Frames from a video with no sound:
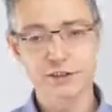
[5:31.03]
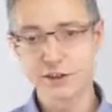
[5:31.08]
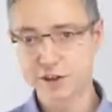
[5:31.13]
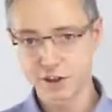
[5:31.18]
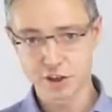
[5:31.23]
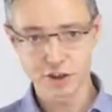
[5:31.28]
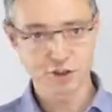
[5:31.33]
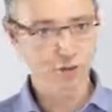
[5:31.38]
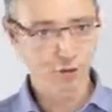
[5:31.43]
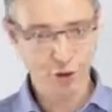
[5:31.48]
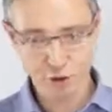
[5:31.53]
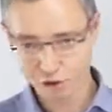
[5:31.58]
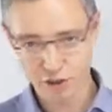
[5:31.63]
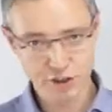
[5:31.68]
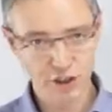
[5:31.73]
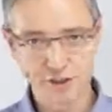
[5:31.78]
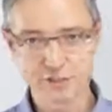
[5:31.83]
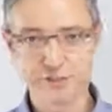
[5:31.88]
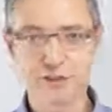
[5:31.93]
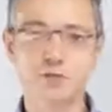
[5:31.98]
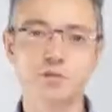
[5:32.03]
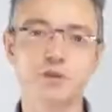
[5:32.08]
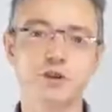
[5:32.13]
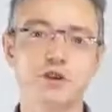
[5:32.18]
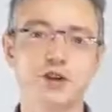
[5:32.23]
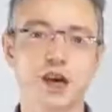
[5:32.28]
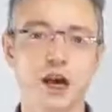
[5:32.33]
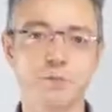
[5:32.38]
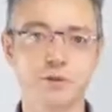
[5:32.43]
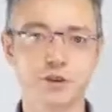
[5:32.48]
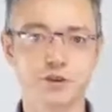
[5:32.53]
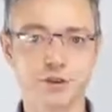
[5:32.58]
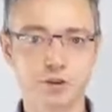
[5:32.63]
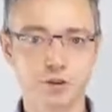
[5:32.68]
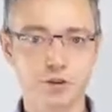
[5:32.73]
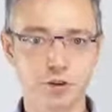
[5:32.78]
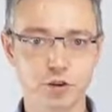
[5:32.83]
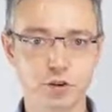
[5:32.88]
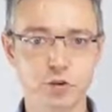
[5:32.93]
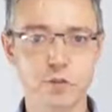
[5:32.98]
This is not something which happens
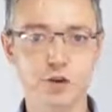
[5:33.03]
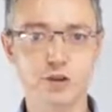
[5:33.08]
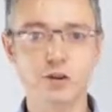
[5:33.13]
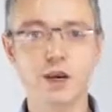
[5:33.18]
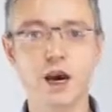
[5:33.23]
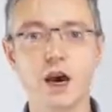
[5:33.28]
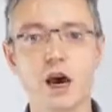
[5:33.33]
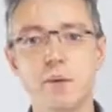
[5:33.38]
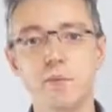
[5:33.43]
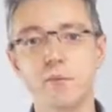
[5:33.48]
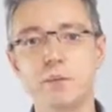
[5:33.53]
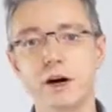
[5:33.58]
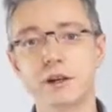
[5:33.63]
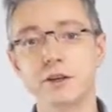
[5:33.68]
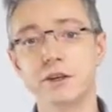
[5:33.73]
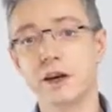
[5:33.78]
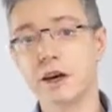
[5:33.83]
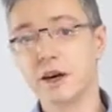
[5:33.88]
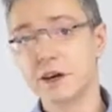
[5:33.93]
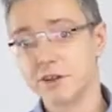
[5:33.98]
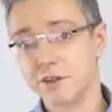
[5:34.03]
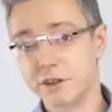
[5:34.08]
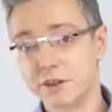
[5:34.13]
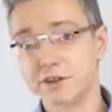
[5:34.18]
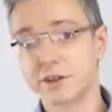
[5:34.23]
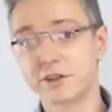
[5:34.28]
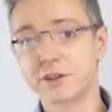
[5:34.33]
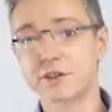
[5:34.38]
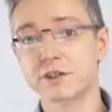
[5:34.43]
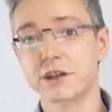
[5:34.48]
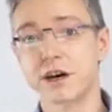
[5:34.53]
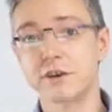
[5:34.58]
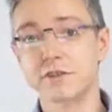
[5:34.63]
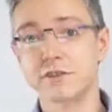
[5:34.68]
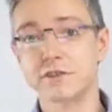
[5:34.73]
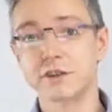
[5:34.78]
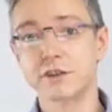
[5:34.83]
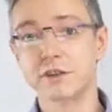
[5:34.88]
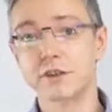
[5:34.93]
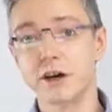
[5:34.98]
in humans, but this is
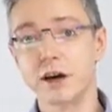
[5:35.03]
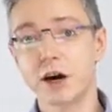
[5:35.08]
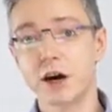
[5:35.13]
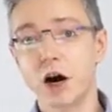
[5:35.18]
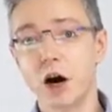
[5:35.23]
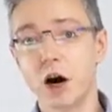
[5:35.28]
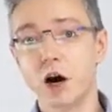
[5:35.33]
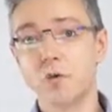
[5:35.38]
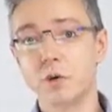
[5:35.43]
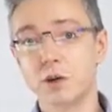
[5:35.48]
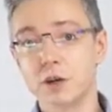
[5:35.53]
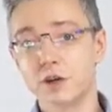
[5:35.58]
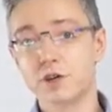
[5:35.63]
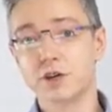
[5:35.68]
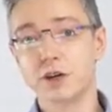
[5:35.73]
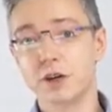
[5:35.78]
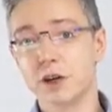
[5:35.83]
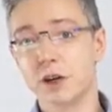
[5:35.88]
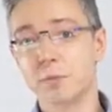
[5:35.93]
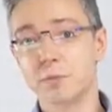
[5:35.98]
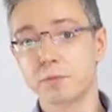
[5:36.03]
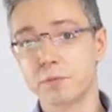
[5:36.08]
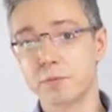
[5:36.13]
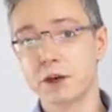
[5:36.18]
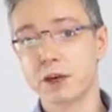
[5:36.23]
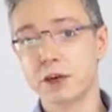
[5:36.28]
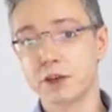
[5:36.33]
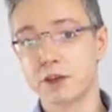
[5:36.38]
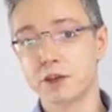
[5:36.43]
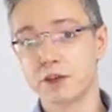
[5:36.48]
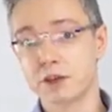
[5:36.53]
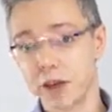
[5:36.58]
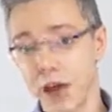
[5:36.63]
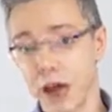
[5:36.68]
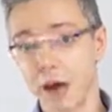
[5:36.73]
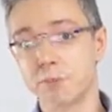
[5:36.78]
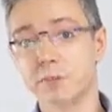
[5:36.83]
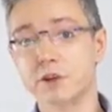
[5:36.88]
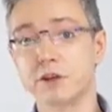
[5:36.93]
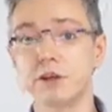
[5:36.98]
something which is
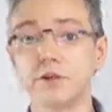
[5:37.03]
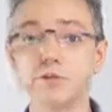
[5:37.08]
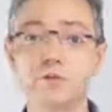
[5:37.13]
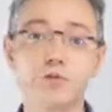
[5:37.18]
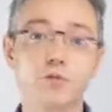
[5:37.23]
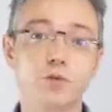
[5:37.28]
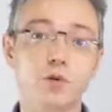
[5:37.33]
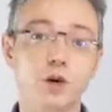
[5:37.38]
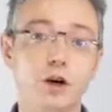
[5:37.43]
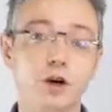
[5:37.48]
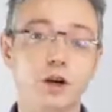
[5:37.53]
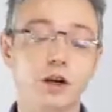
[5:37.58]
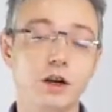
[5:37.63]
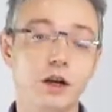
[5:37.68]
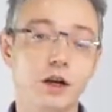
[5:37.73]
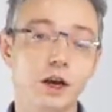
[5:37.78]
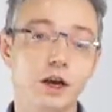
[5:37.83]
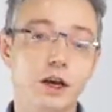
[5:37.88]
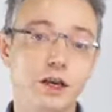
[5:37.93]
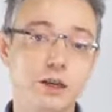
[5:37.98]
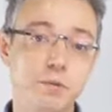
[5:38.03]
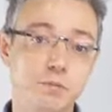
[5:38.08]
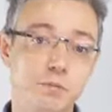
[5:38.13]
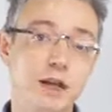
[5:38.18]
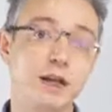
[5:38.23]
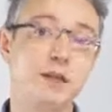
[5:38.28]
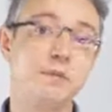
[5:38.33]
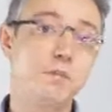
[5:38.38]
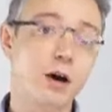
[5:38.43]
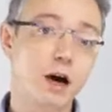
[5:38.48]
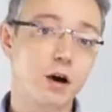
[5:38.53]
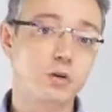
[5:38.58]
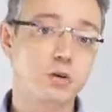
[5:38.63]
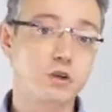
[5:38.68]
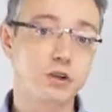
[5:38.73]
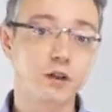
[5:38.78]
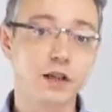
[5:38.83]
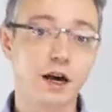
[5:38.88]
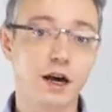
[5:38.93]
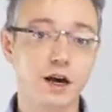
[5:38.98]
happening for inbred
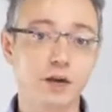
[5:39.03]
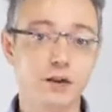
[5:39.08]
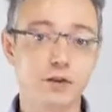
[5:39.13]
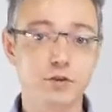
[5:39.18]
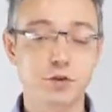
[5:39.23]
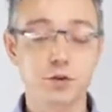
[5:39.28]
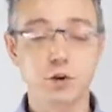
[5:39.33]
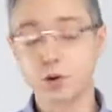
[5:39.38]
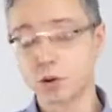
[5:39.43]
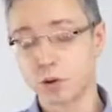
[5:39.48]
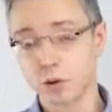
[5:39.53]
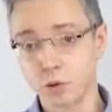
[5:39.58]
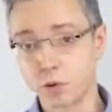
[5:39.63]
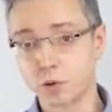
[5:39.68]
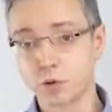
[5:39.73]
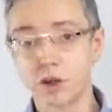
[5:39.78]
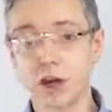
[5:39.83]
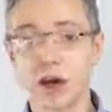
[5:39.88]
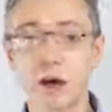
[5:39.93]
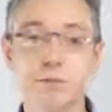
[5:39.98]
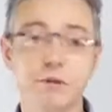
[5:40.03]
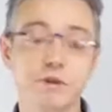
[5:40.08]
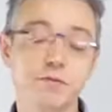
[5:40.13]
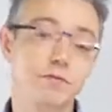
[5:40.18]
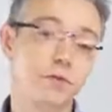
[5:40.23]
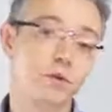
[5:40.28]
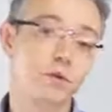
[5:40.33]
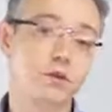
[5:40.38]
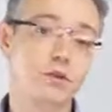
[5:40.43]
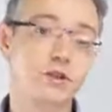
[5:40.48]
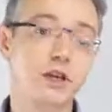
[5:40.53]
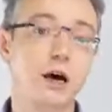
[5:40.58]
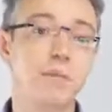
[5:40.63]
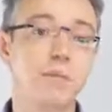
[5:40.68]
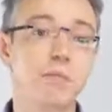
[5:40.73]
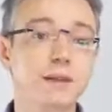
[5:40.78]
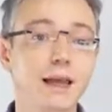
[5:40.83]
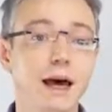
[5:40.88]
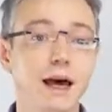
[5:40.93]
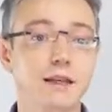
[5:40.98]
mouse lines or could happen for
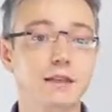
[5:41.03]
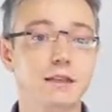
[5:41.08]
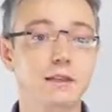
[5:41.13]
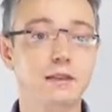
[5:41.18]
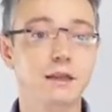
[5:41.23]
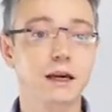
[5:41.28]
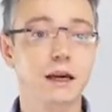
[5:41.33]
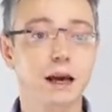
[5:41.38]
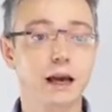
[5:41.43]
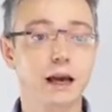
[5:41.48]
some plants.